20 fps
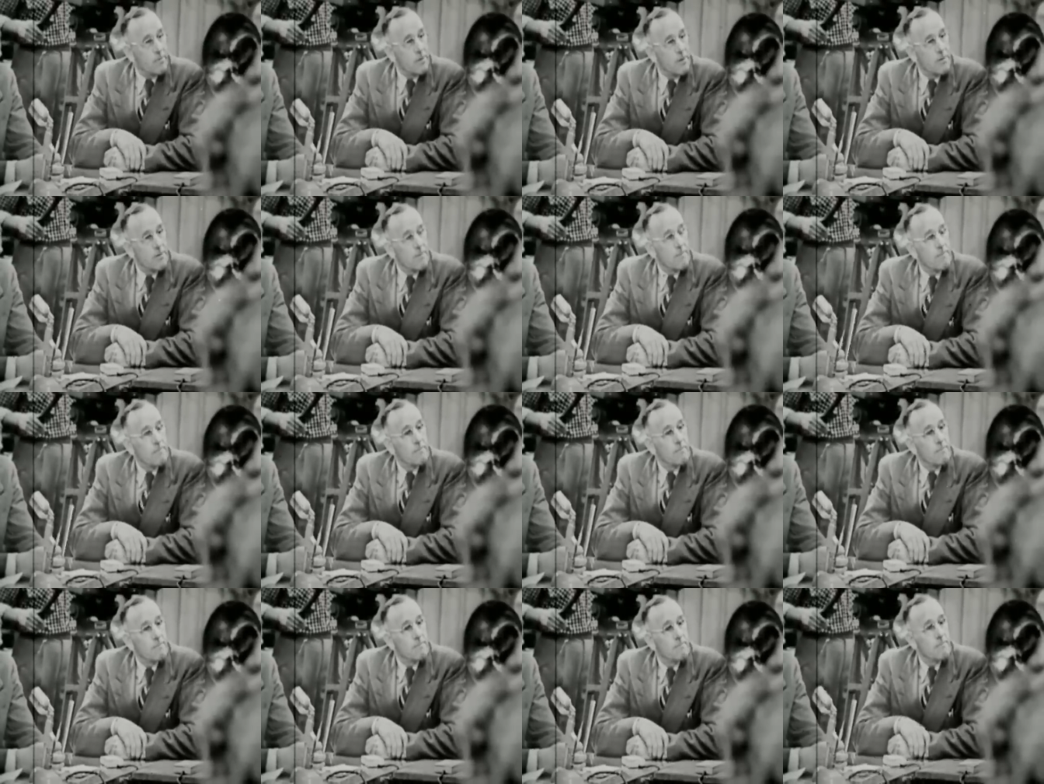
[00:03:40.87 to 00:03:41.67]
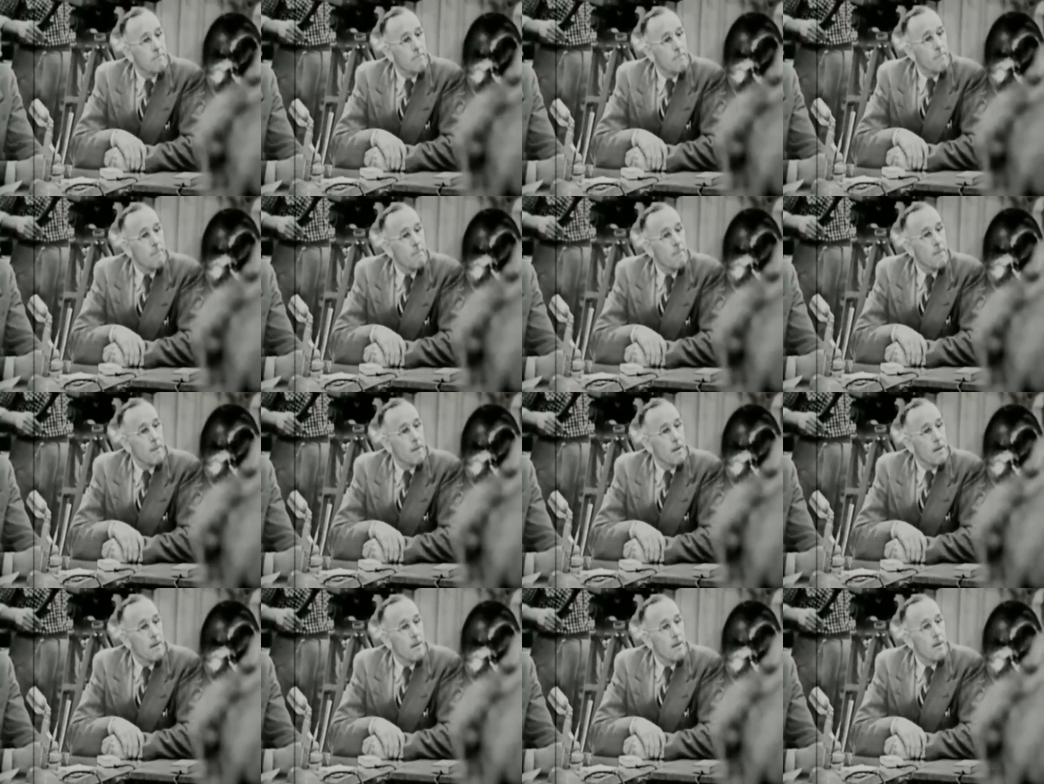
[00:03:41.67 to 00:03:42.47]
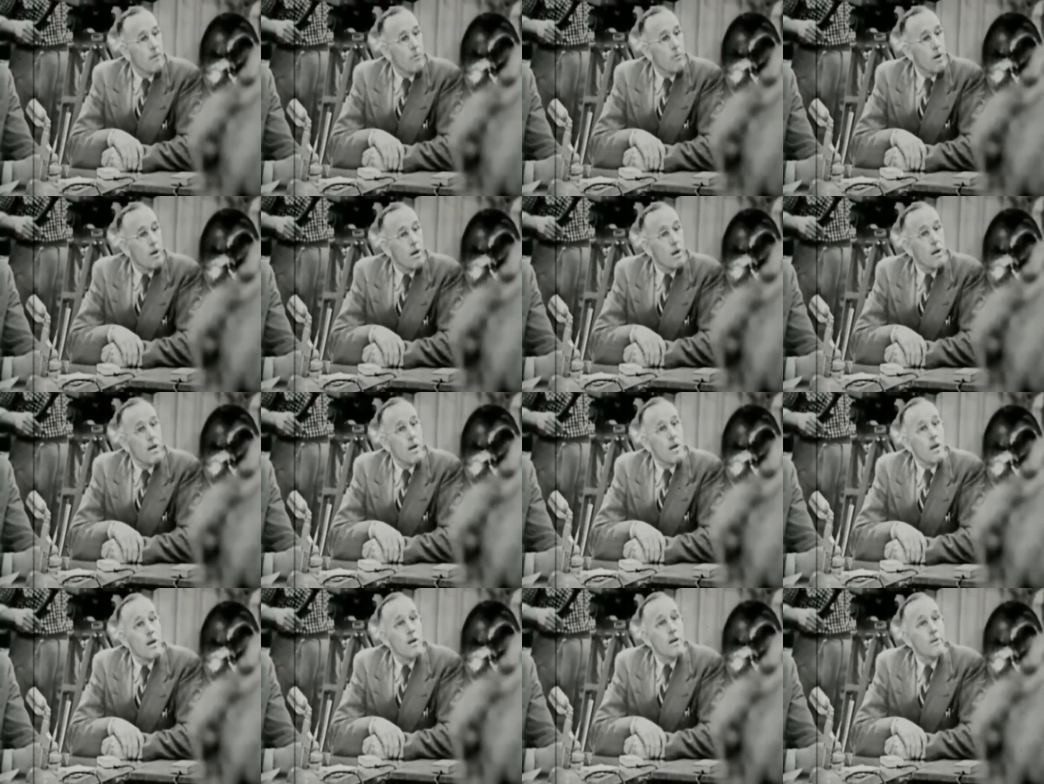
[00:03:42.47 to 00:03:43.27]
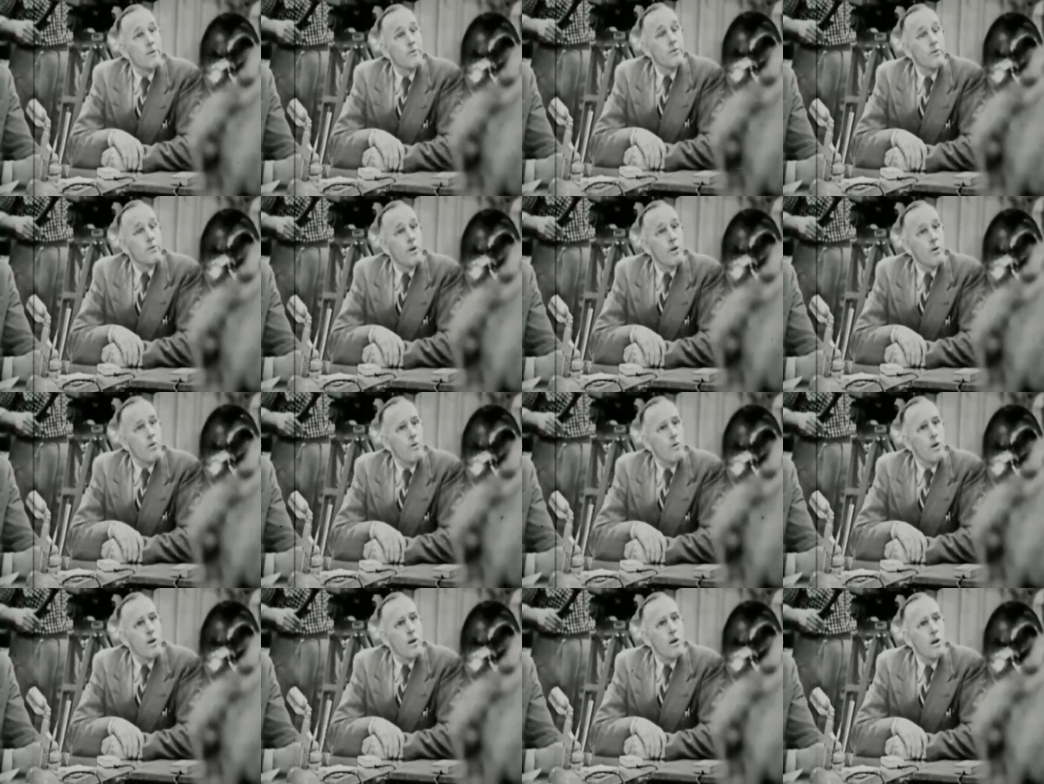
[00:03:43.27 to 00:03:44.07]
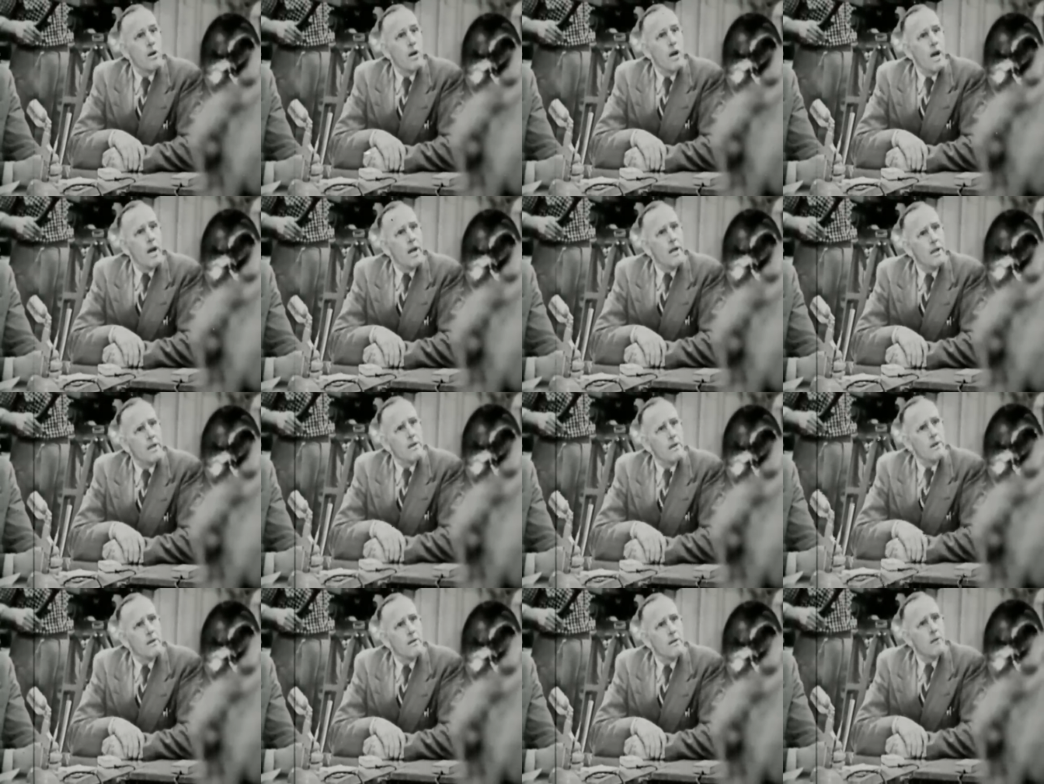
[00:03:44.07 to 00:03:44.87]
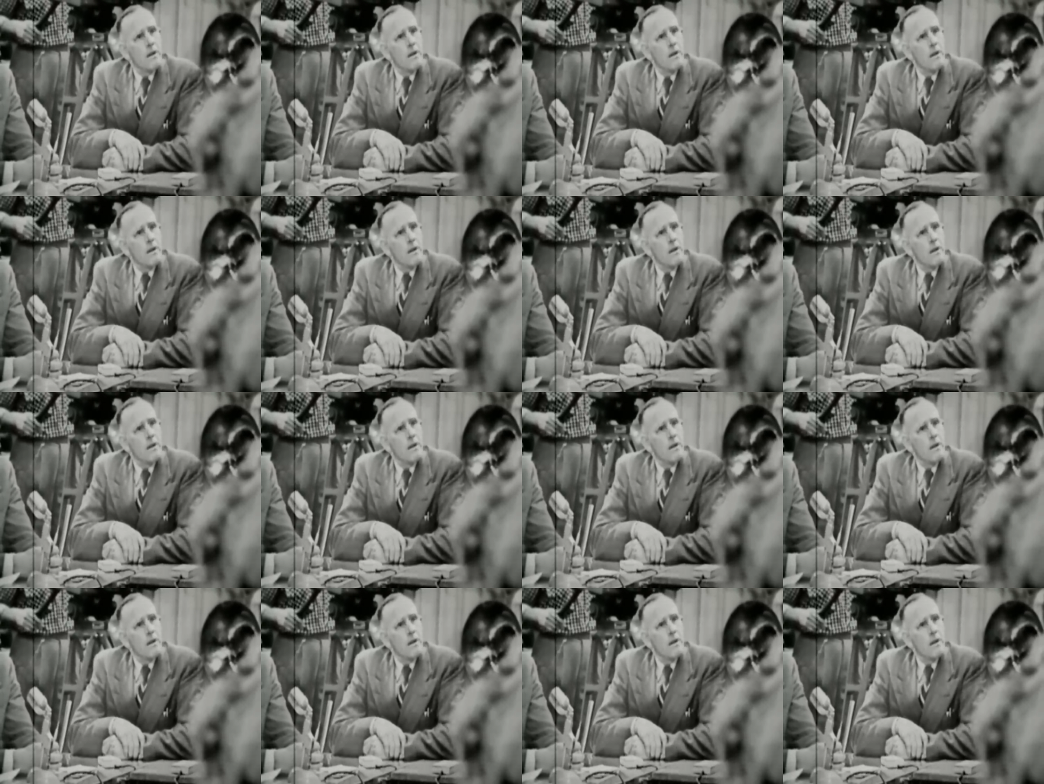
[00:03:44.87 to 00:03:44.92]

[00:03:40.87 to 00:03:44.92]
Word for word: if you're going to send your children in there. Well, uh, shouldn't you, you know, pay uh, something? Uh, I uh,